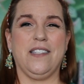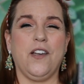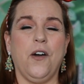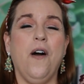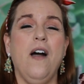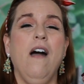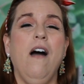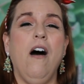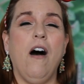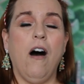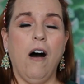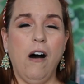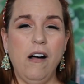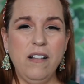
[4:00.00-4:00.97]
So
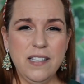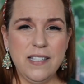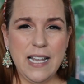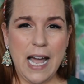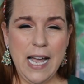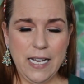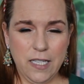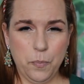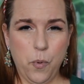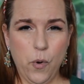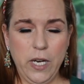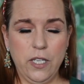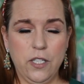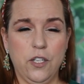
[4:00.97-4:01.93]
all signs
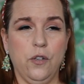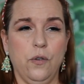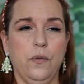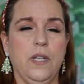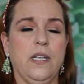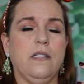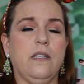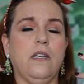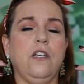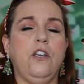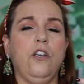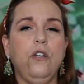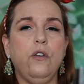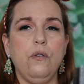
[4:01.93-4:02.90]
point to this
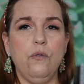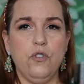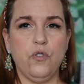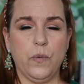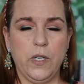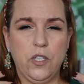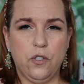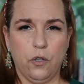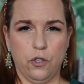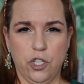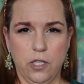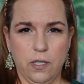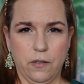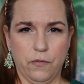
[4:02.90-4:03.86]
huge
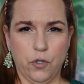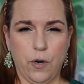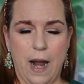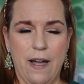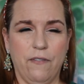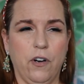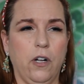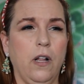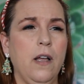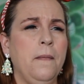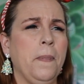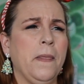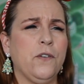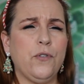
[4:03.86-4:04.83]
resurgence of travel,
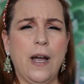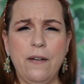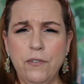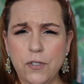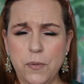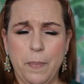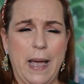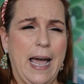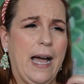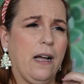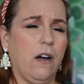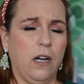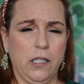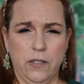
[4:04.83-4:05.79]
travel's
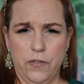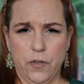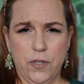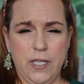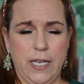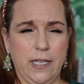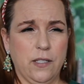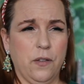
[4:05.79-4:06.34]
back, all of those things.